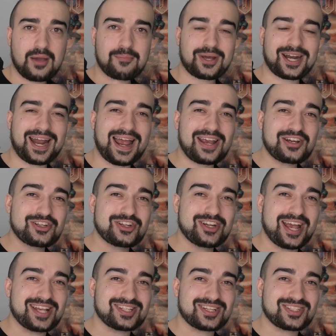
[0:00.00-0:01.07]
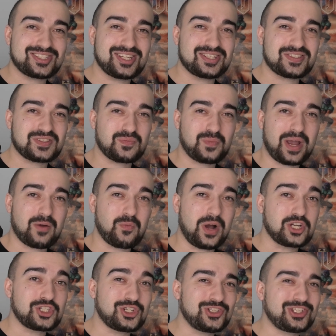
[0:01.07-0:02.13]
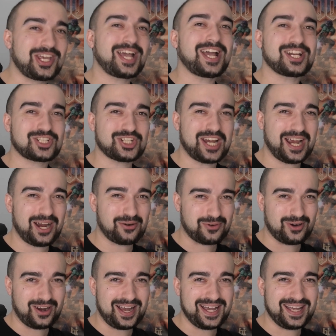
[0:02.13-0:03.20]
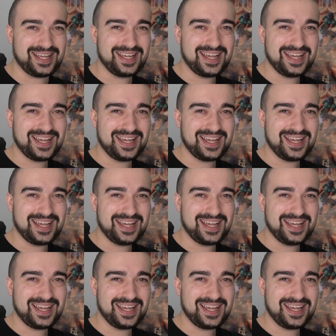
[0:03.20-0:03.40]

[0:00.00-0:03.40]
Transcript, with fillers: but it actually has a system where once you cash out right,